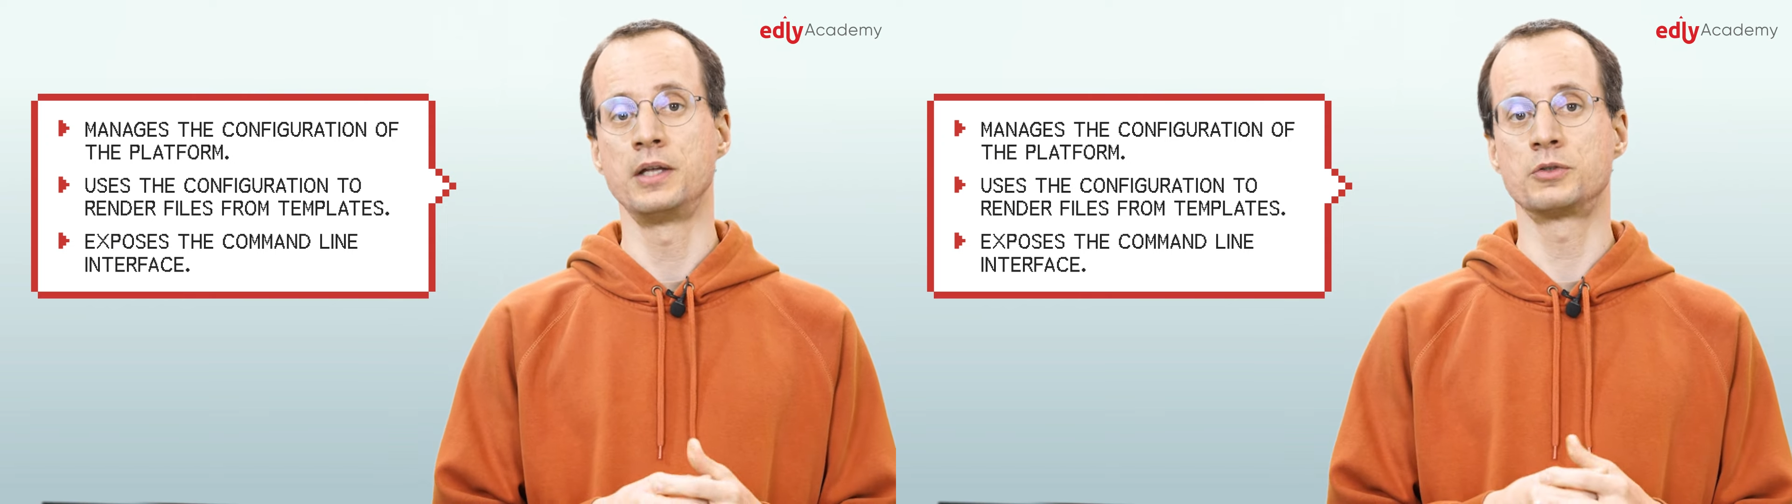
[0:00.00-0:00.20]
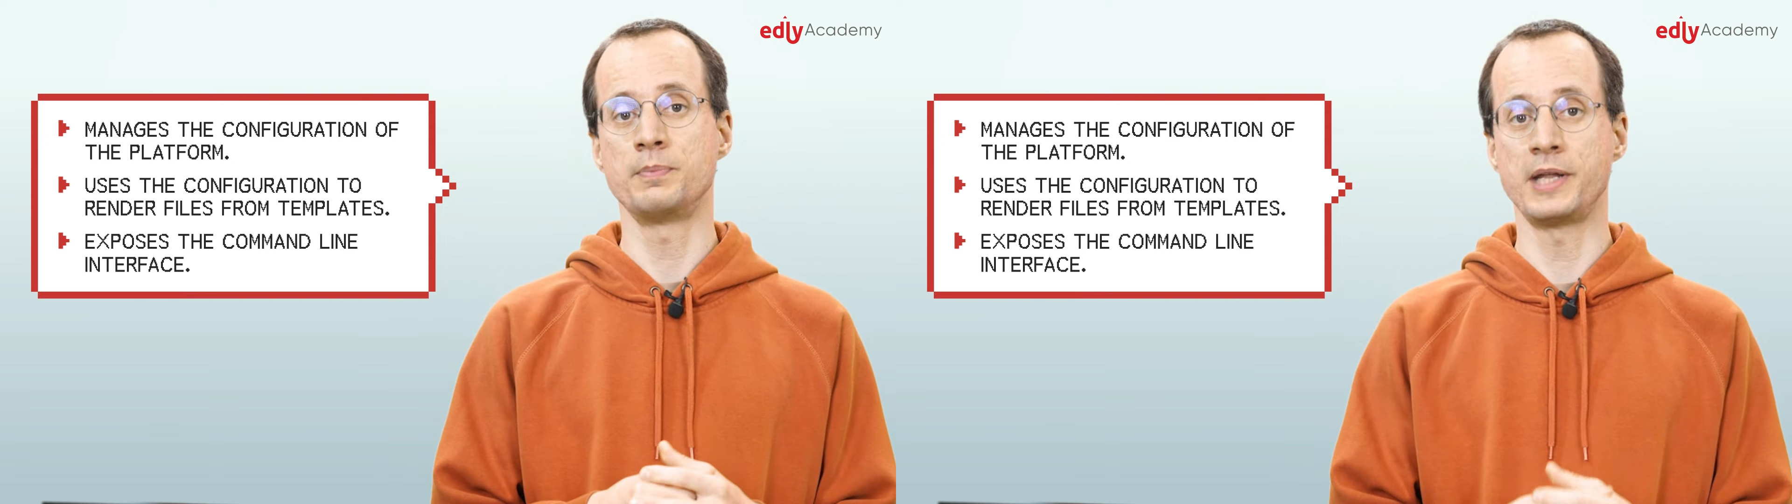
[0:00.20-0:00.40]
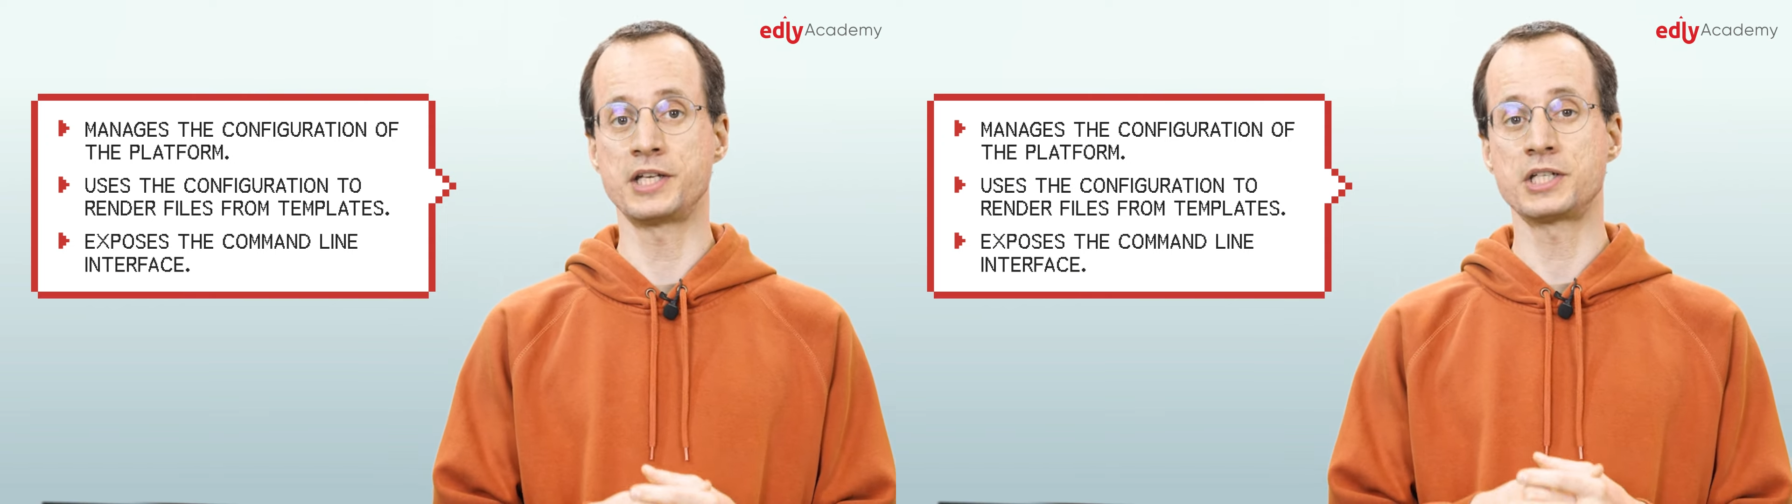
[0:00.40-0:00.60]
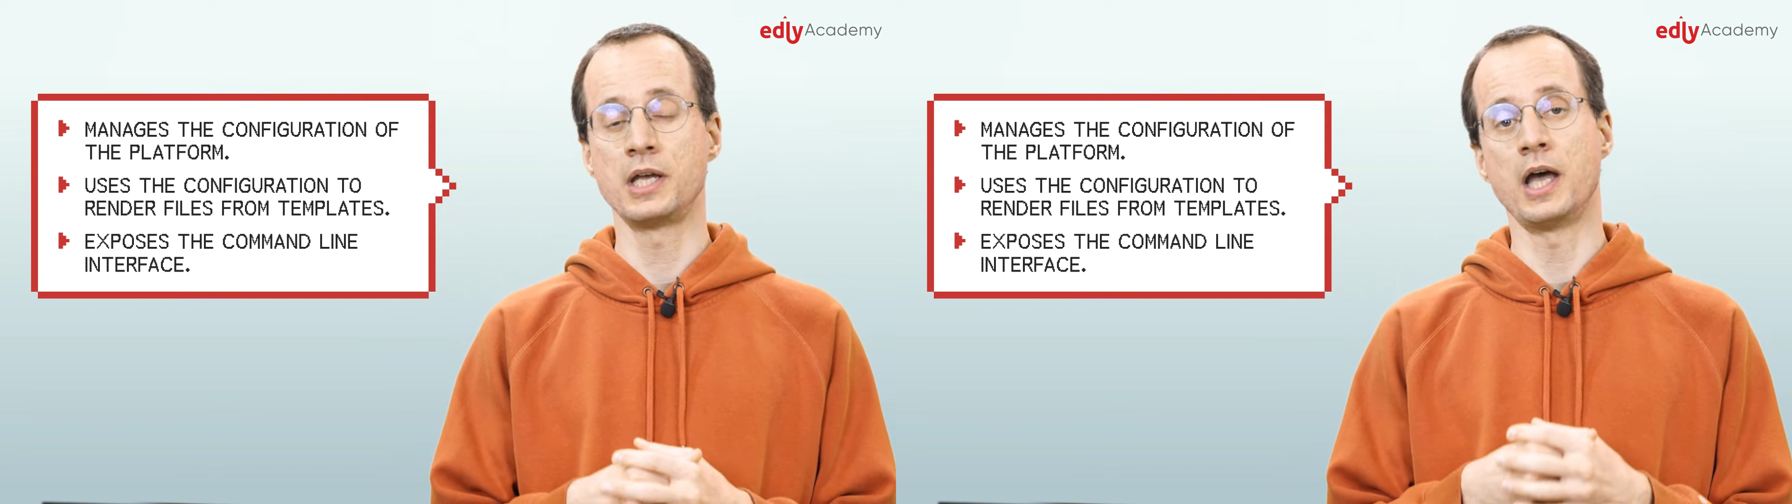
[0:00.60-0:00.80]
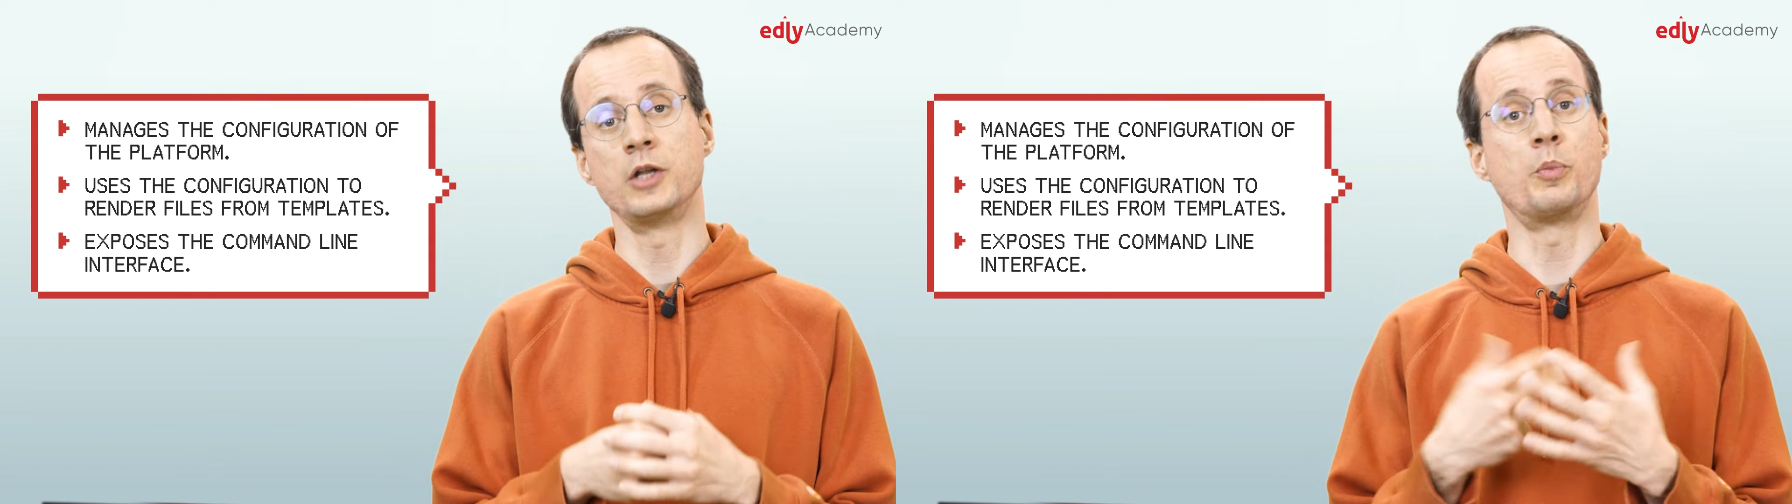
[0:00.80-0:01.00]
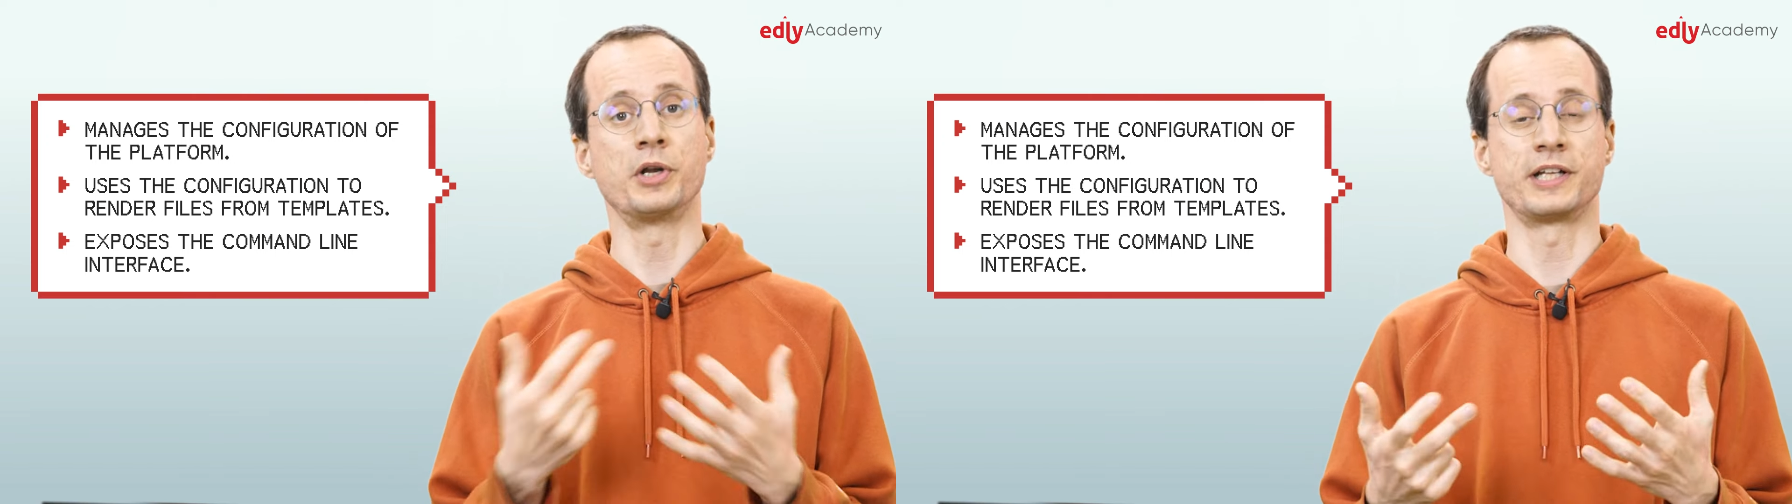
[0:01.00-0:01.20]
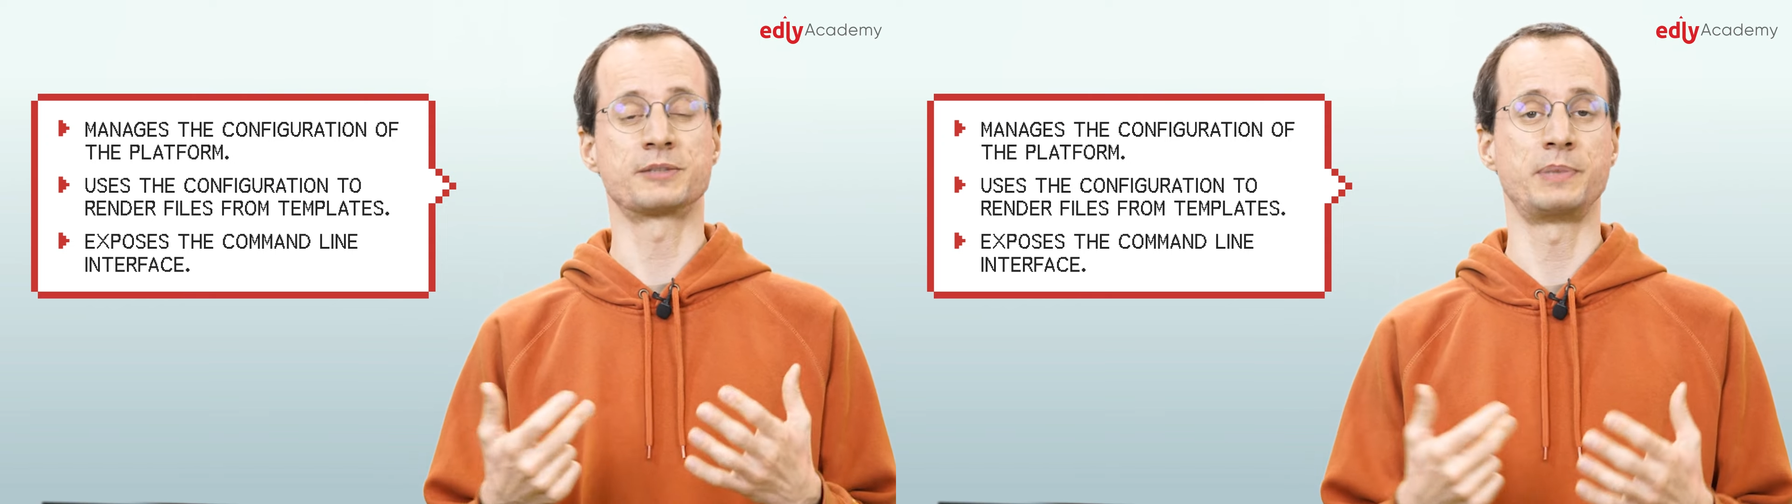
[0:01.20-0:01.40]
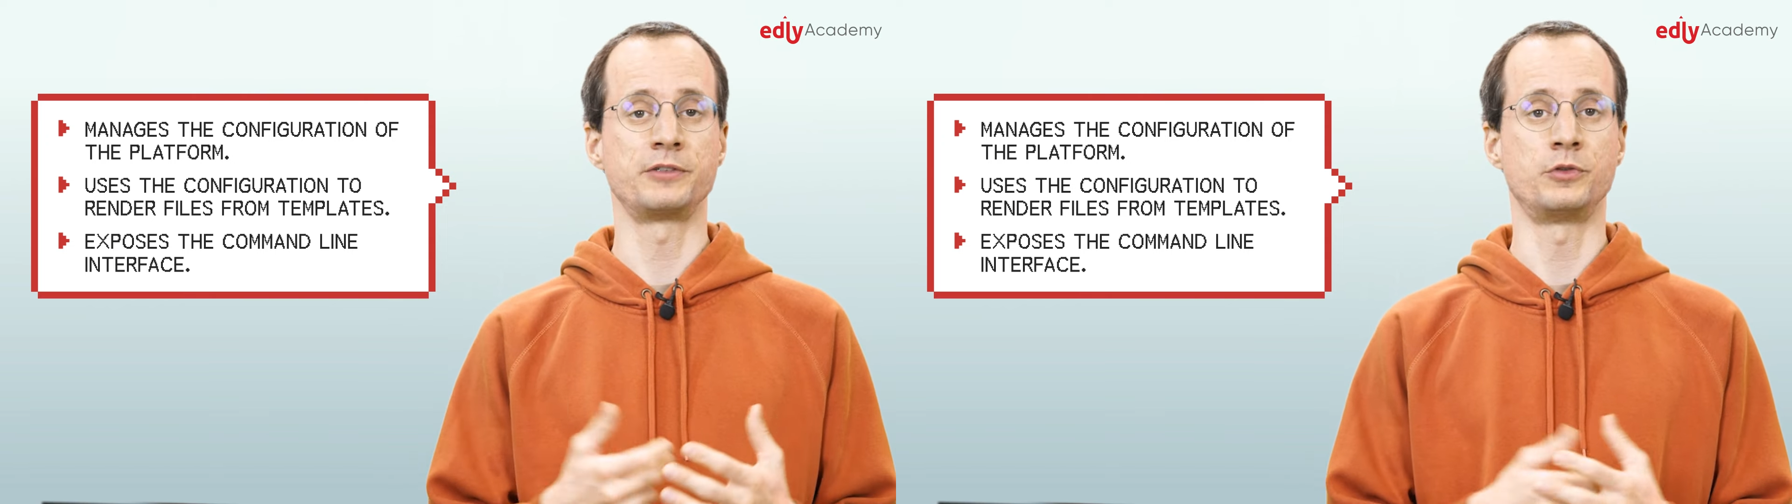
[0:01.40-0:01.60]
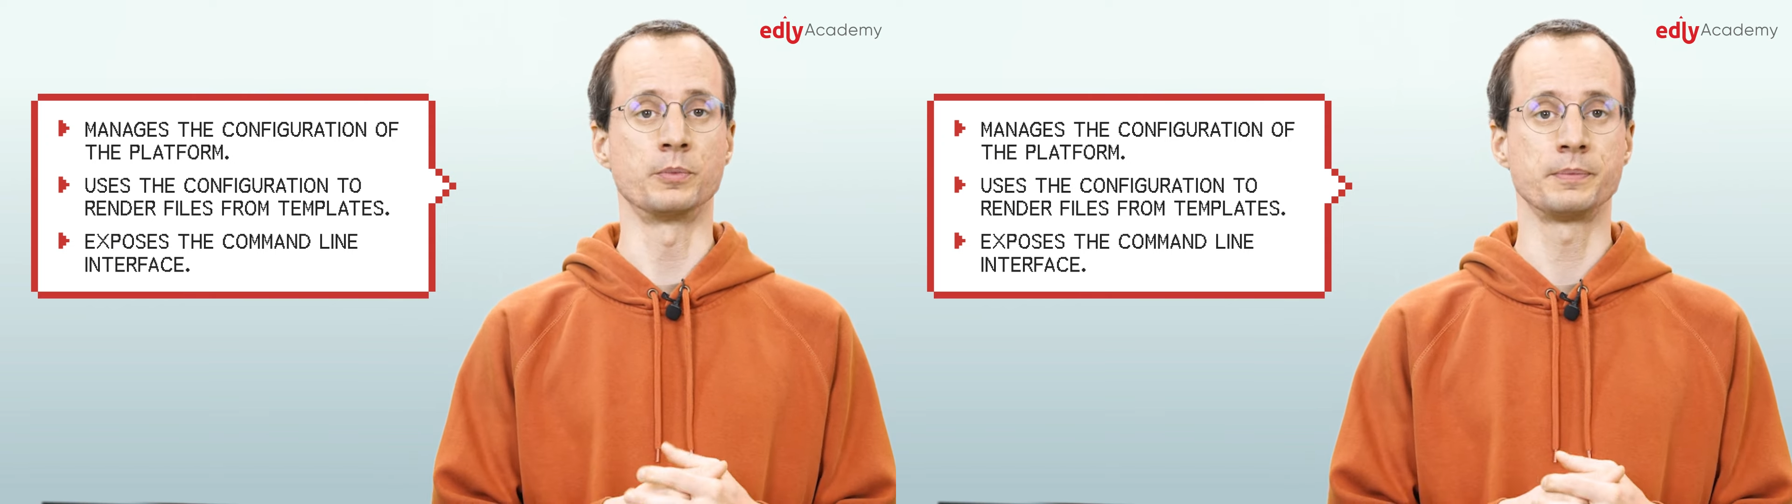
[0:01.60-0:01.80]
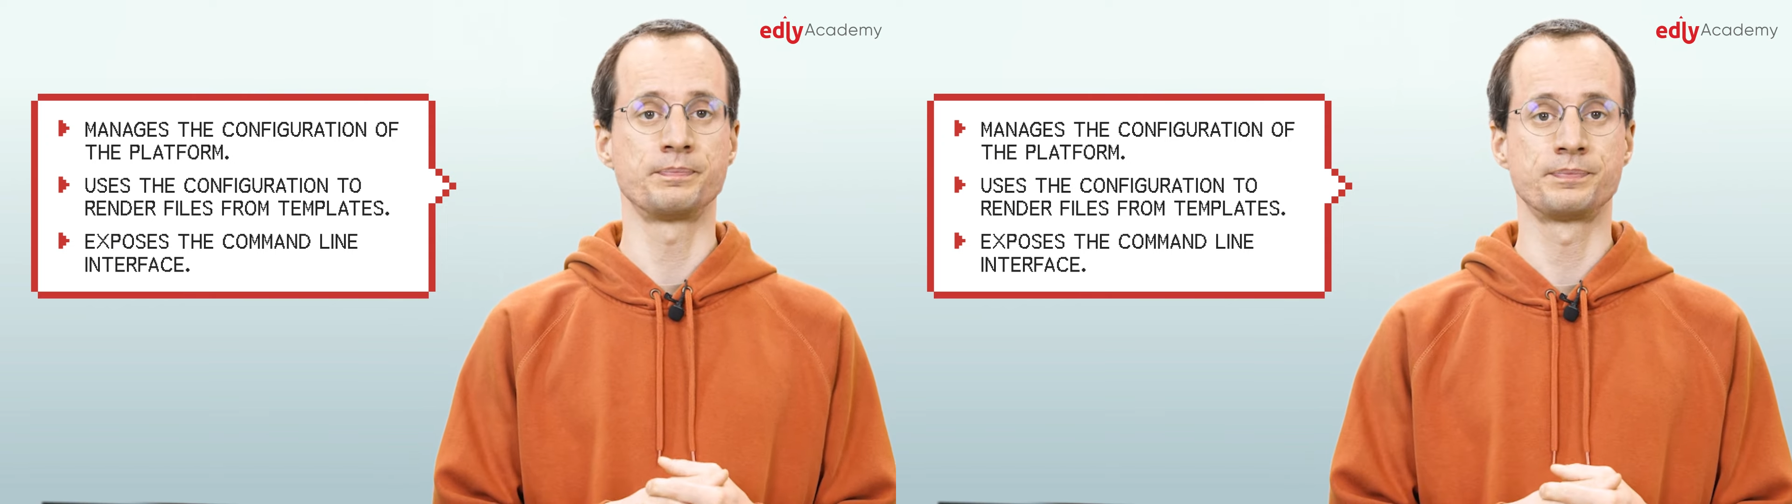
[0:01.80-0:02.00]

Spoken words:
to manage an Open edX platform.